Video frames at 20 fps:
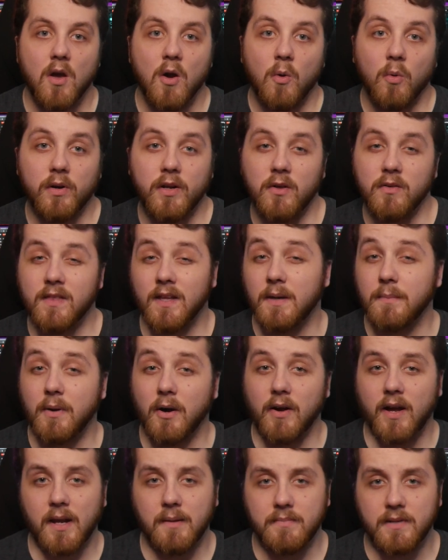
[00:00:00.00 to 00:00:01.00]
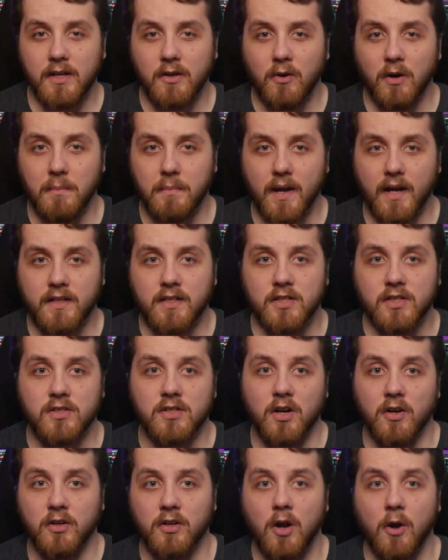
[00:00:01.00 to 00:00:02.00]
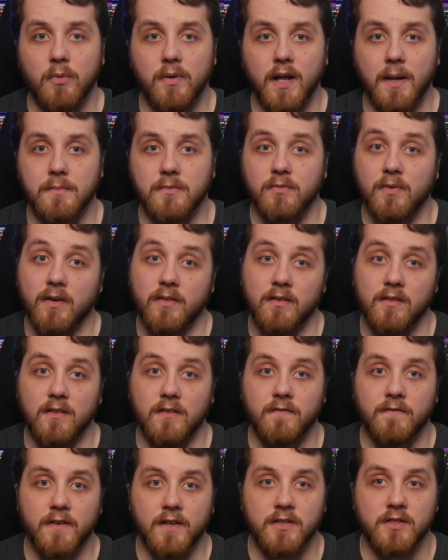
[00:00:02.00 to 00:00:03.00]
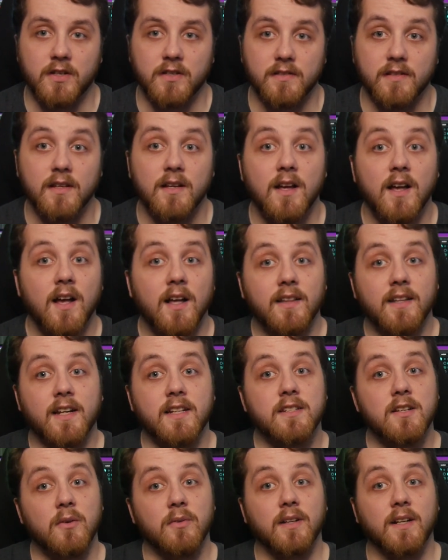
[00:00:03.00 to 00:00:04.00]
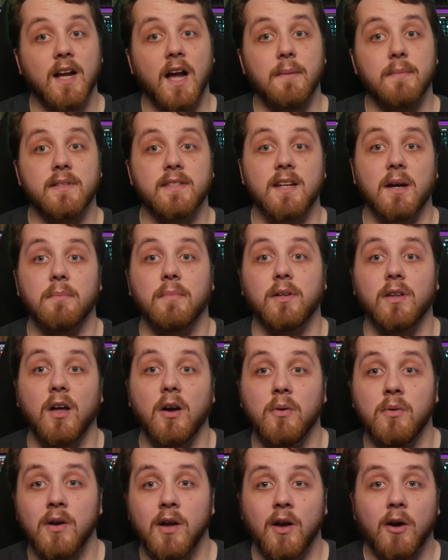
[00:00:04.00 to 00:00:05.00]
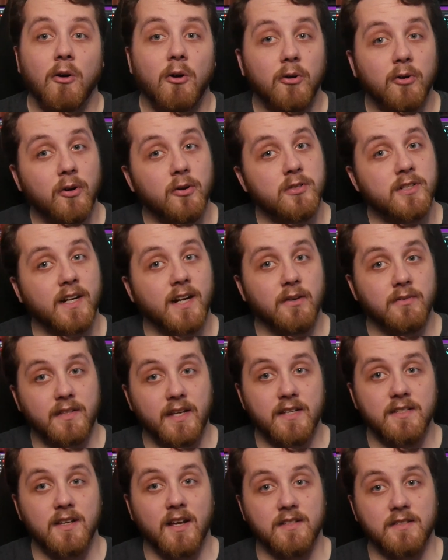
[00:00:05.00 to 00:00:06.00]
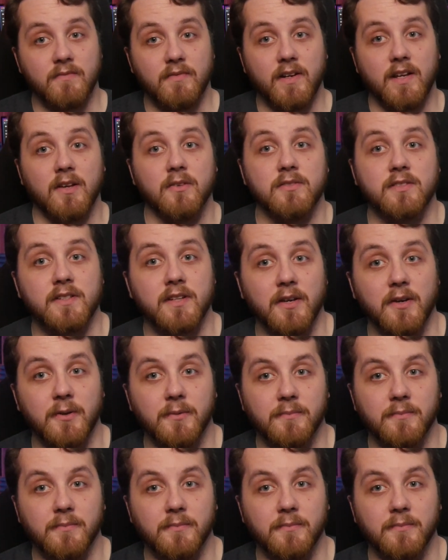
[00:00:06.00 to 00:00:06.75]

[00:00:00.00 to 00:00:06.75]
What do you think about AMD going back to star codenames rather than fishes? Let us know in the comments down below, or go check out these awesome videos too.